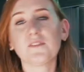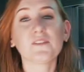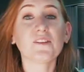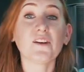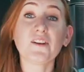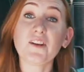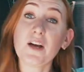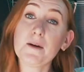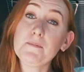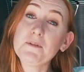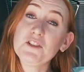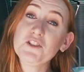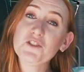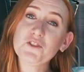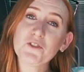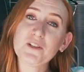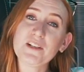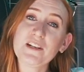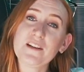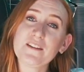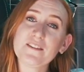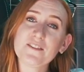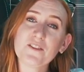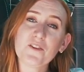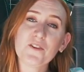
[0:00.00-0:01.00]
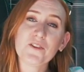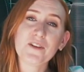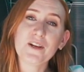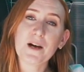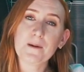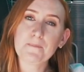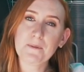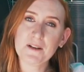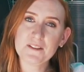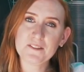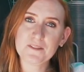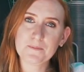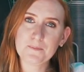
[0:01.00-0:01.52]
So come and join us on A
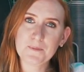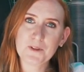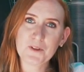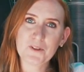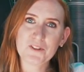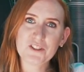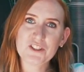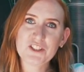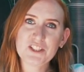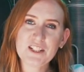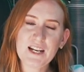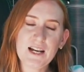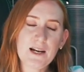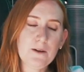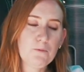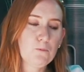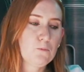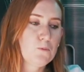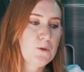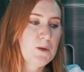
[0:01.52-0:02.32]
Bus and Beyond Chat.